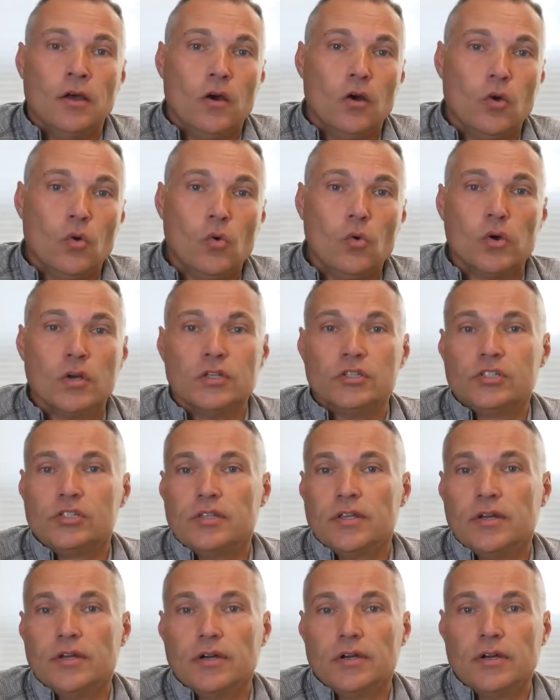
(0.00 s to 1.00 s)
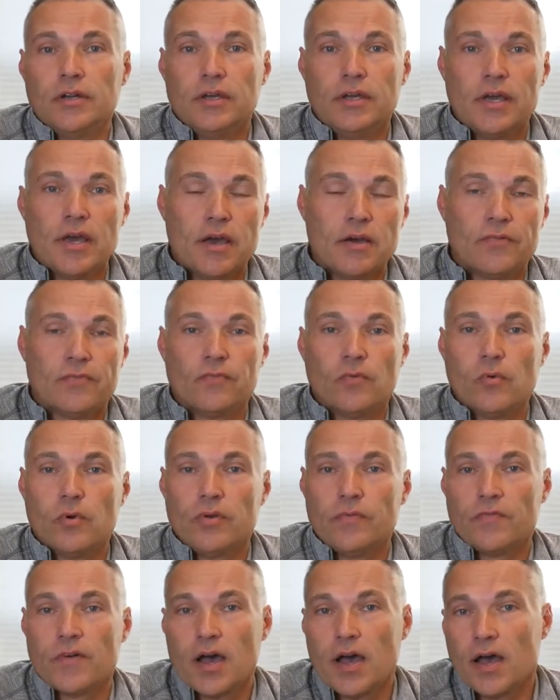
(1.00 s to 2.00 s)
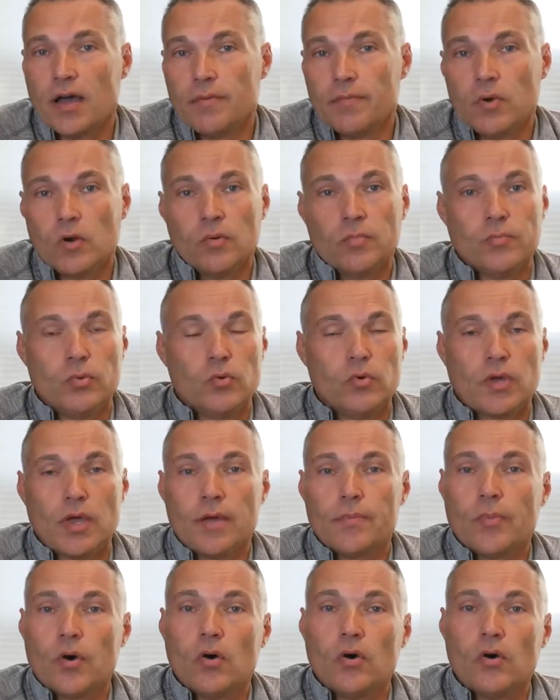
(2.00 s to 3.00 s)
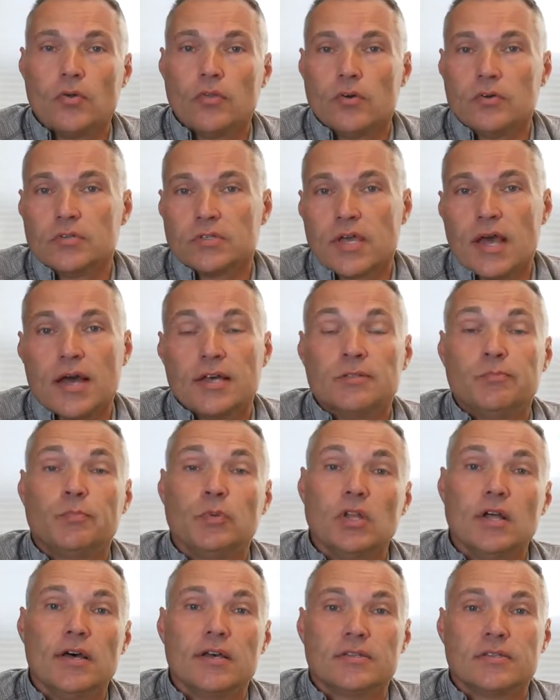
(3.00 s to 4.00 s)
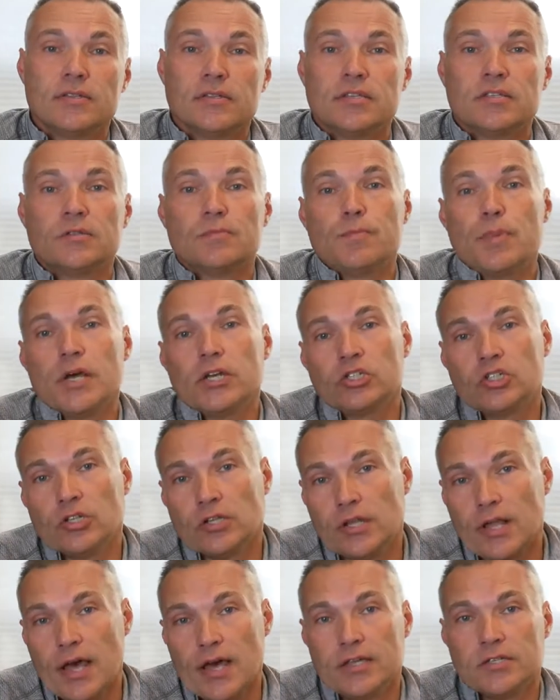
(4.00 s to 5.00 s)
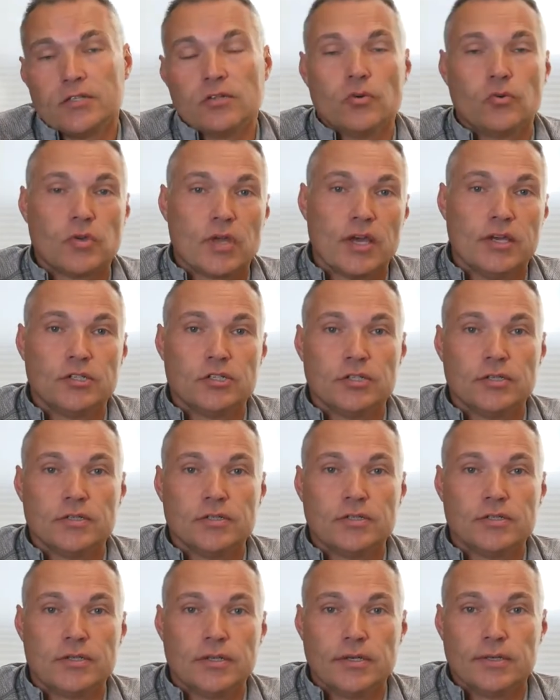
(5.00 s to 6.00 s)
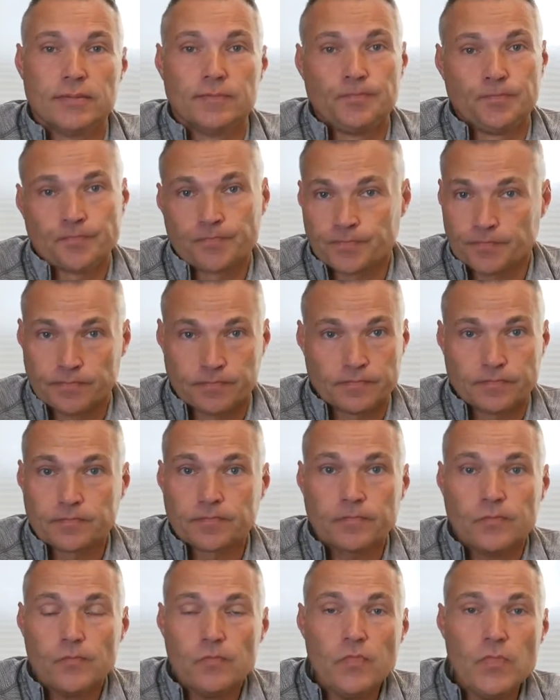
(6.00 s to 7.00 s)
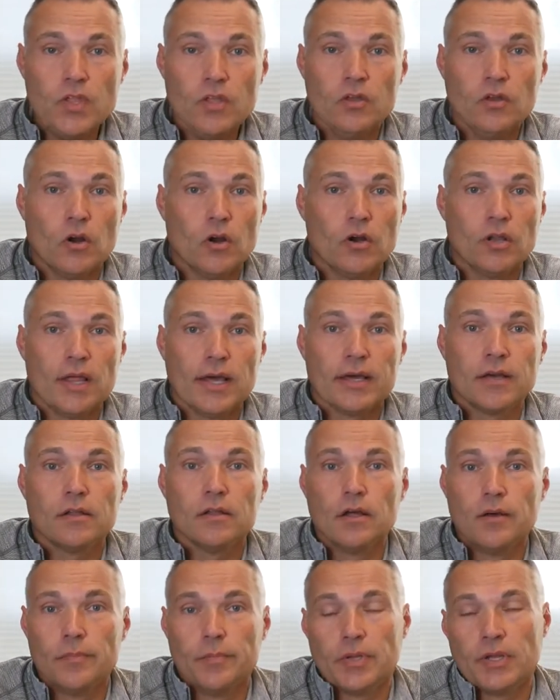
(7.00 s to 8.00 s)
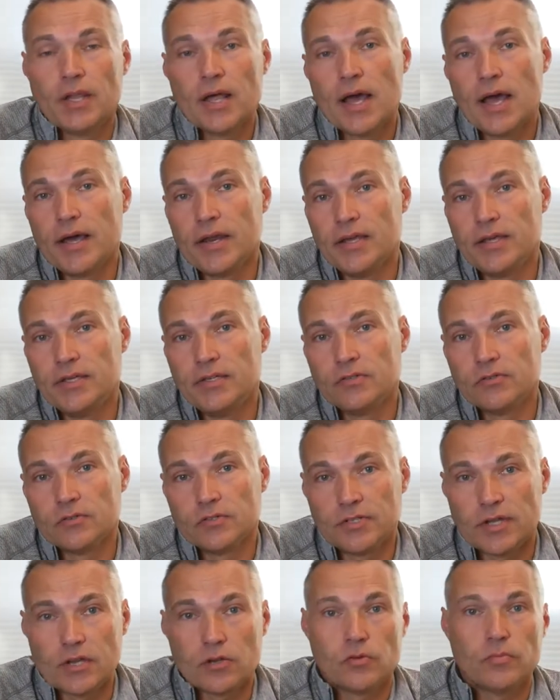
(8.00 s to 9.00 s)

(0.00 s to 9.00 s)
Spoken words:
Orange Theory, F45, Burn Boot Camp, all those guys, plus the specialized locations that are like Club Pilates or Cycle